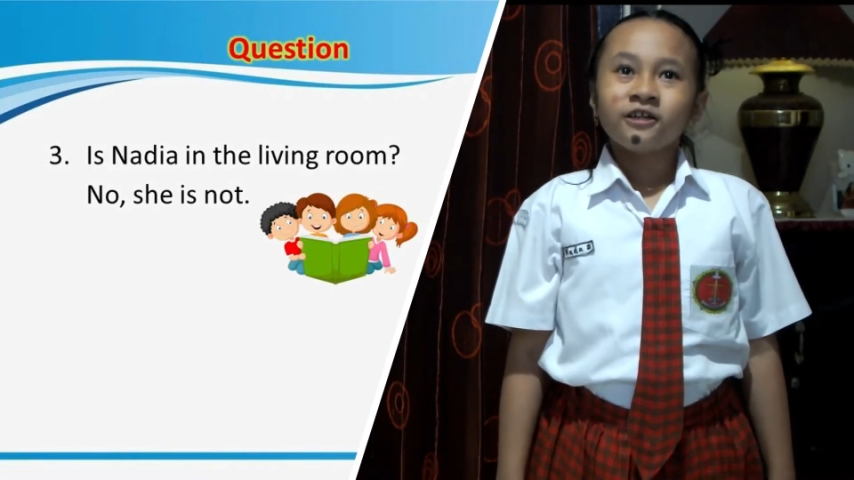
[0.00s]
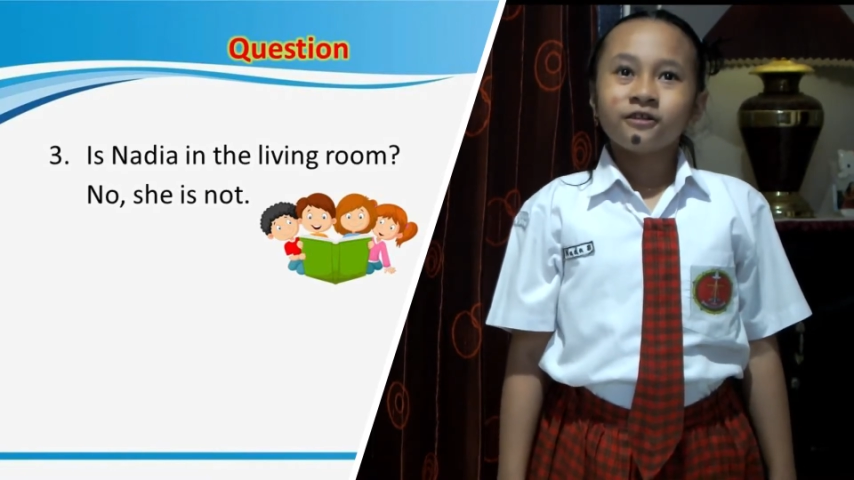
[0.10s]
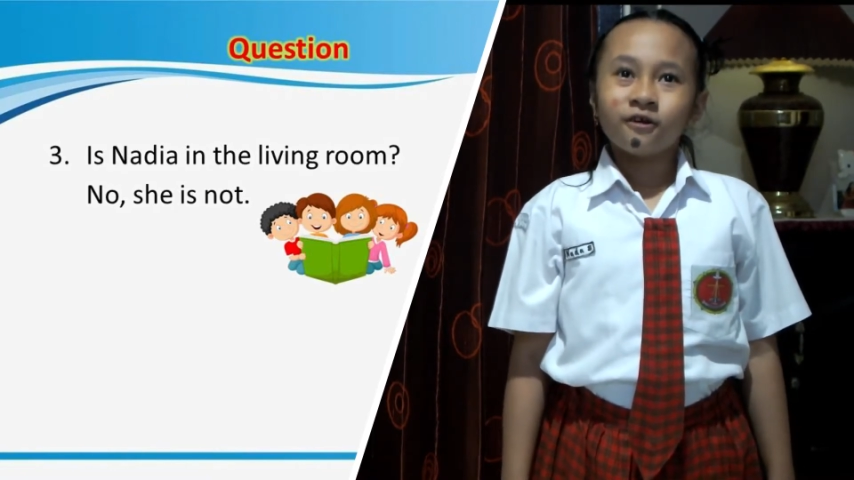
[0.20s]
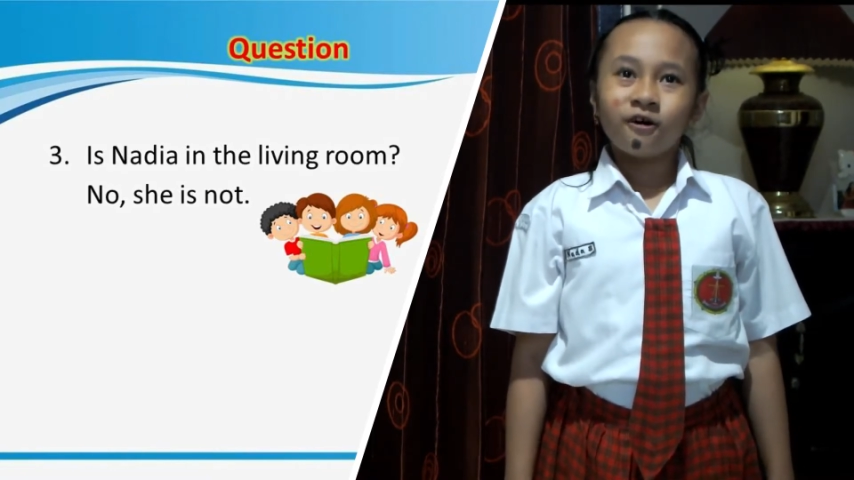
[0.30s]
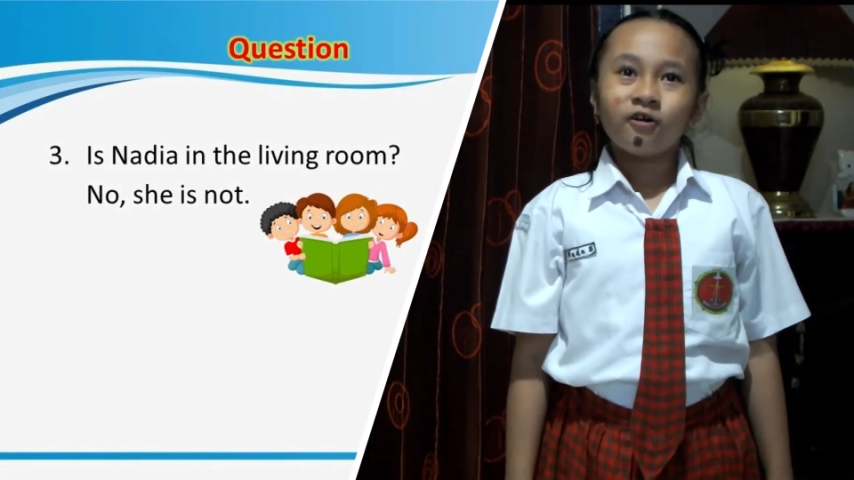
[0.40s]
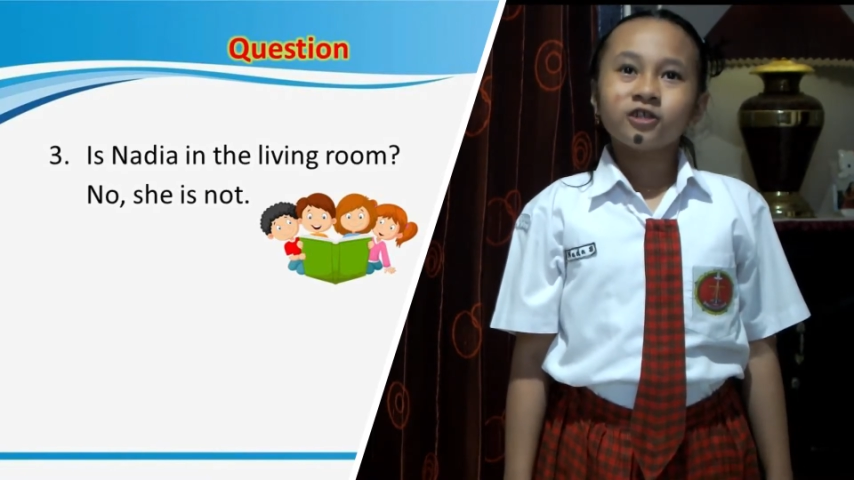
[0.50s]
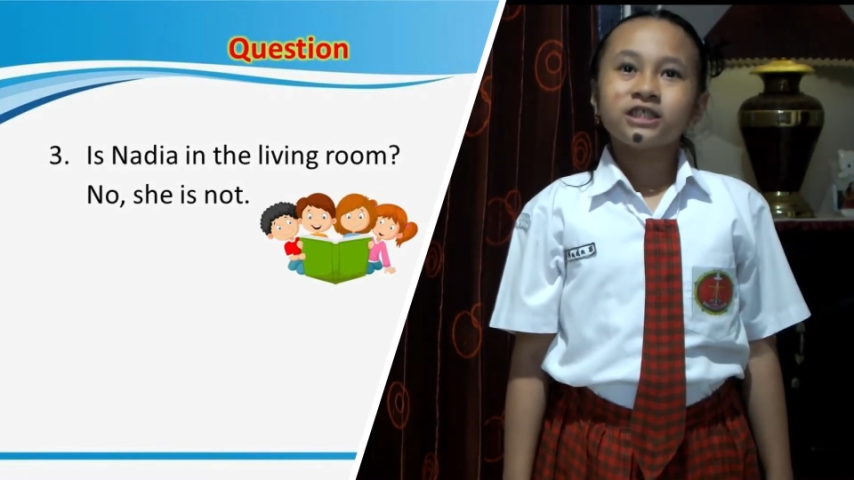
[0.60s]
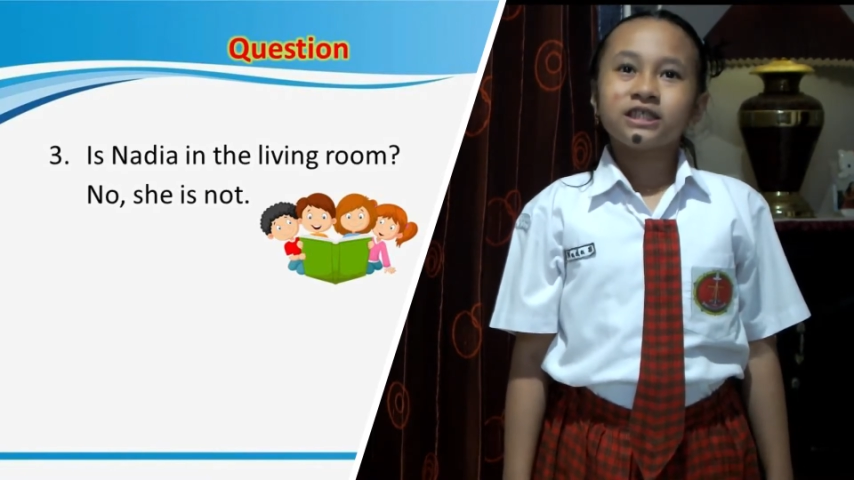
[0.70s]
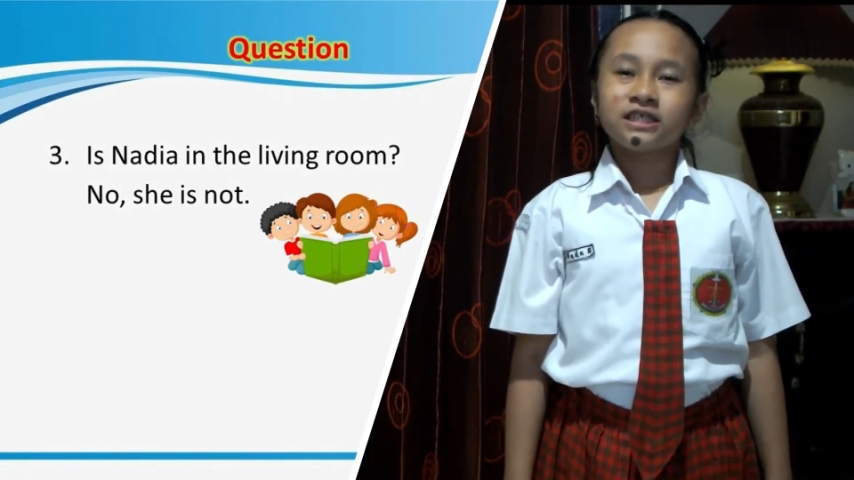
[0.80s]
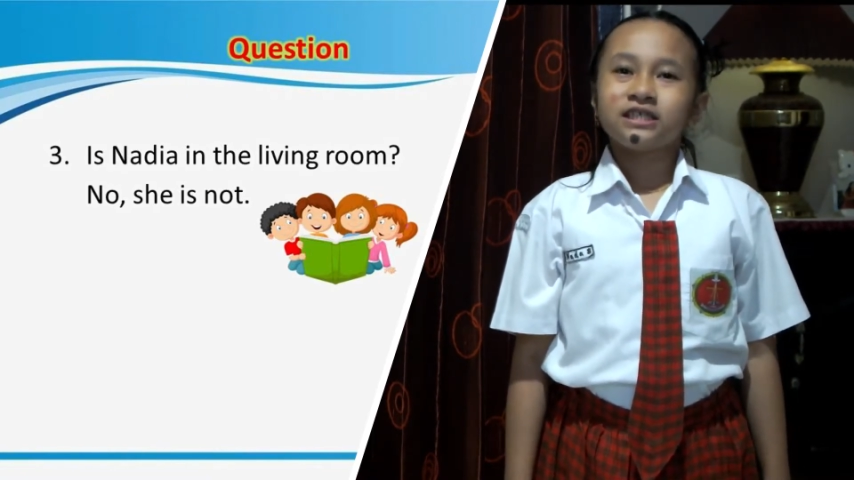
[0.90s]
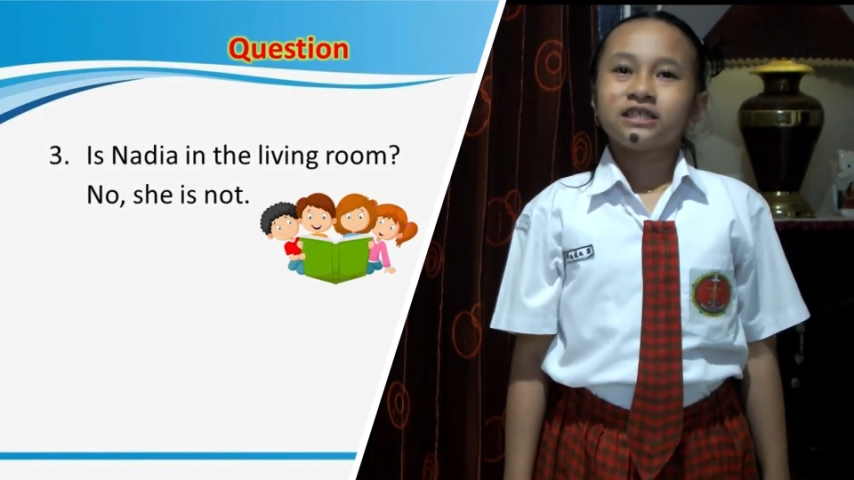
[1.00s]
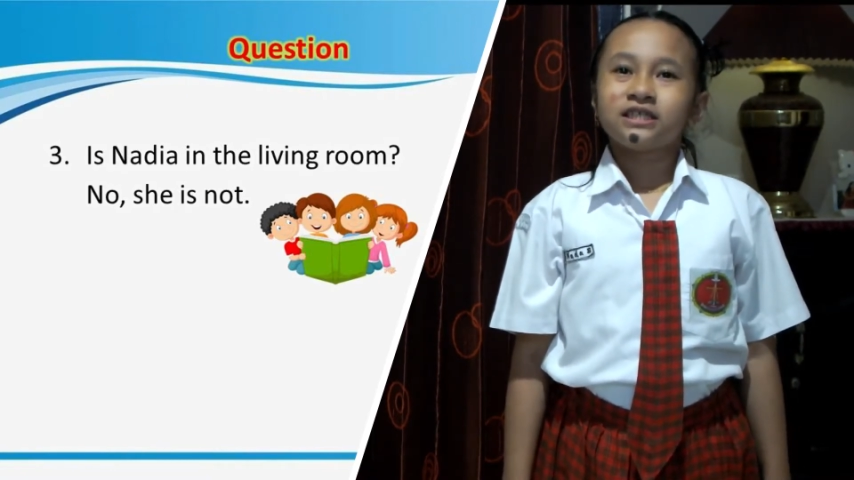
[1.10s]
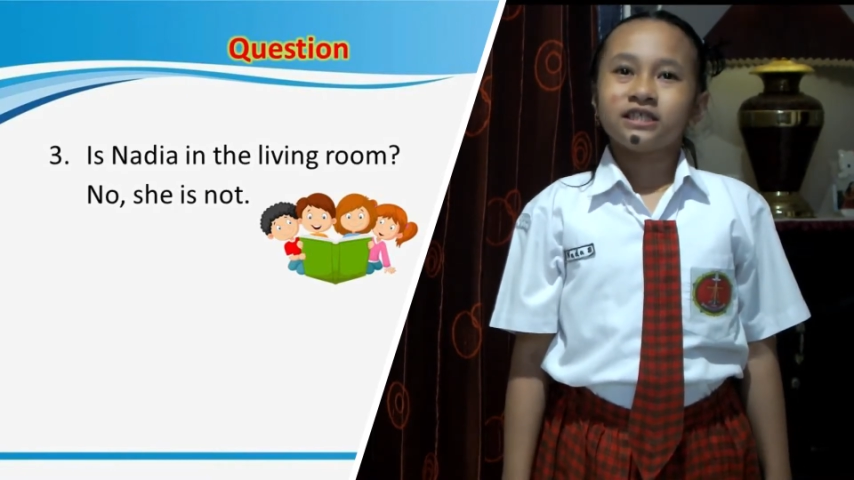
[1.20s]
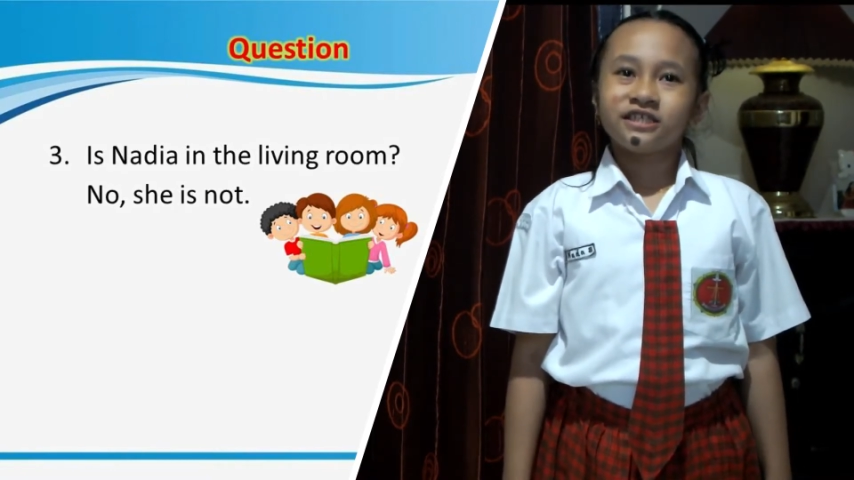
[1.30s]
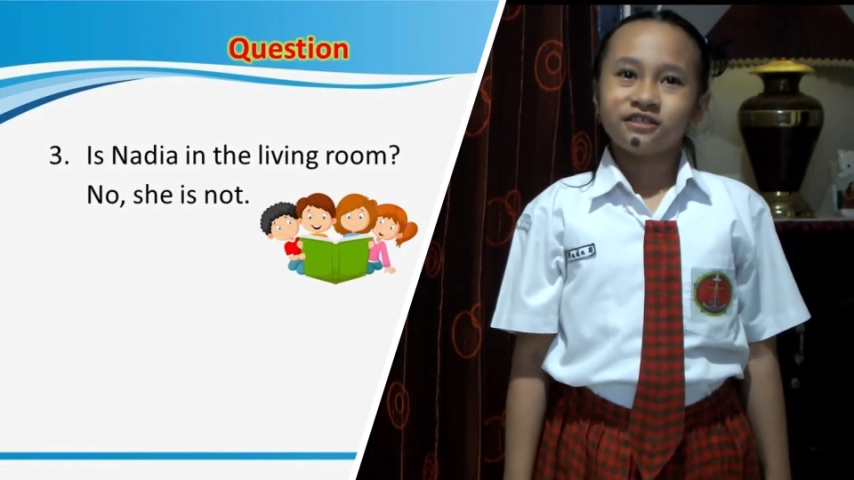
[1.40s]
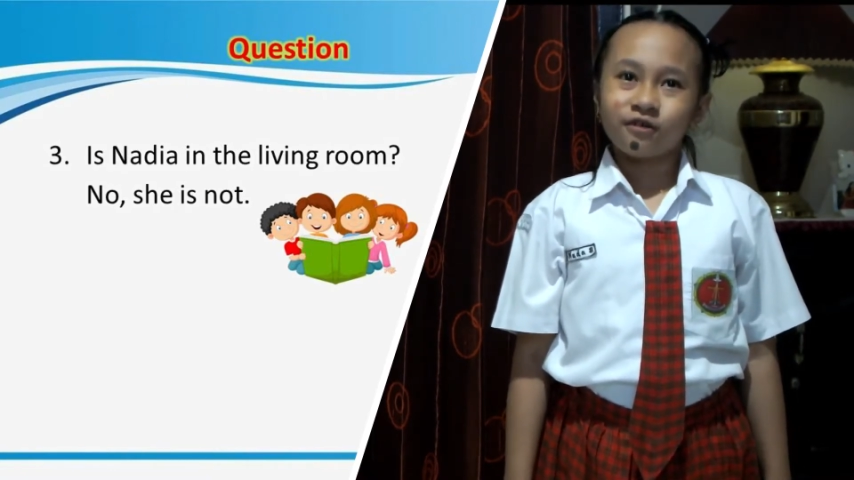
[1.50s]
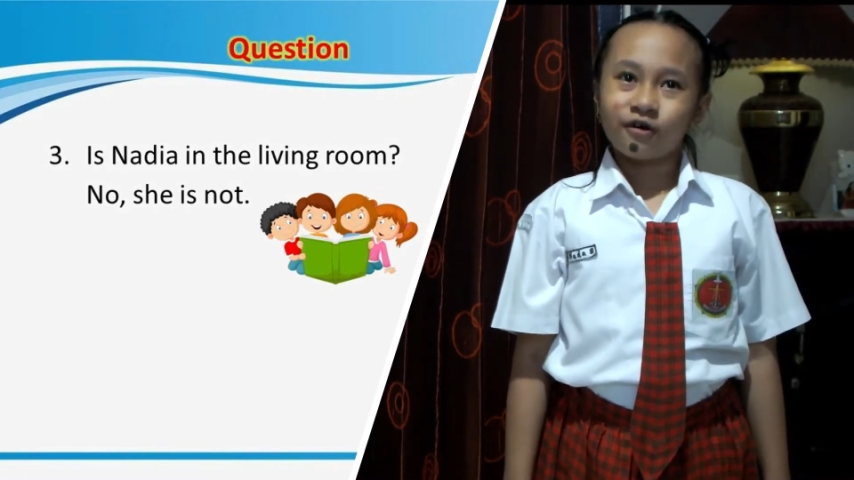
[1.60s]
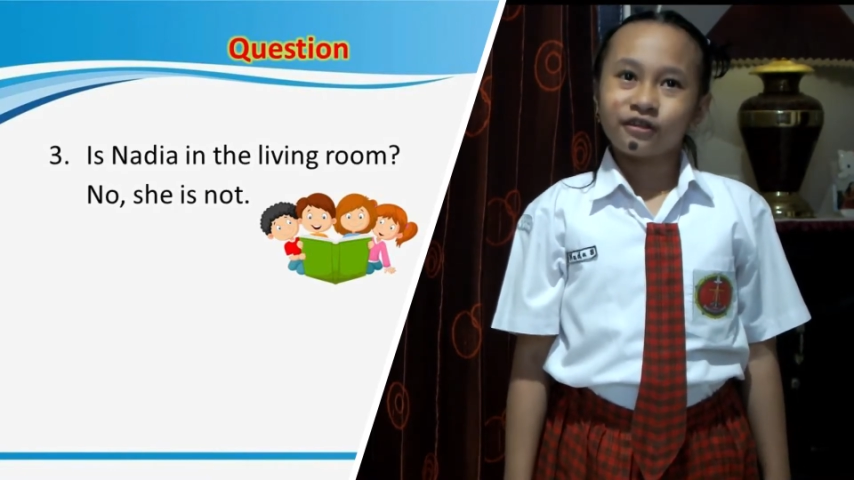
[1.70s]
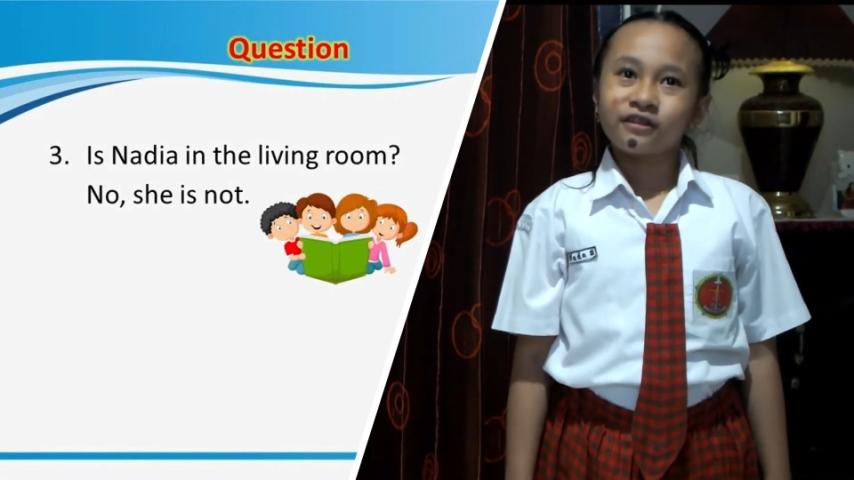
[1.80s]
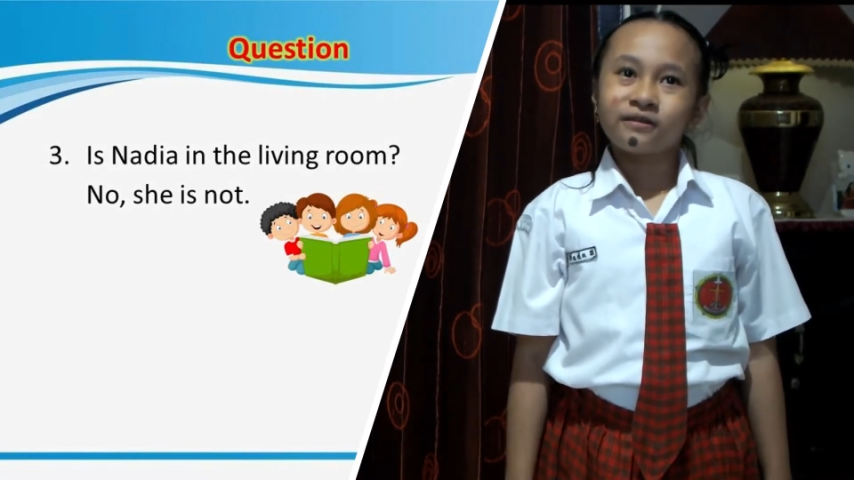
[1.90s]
No, she is not.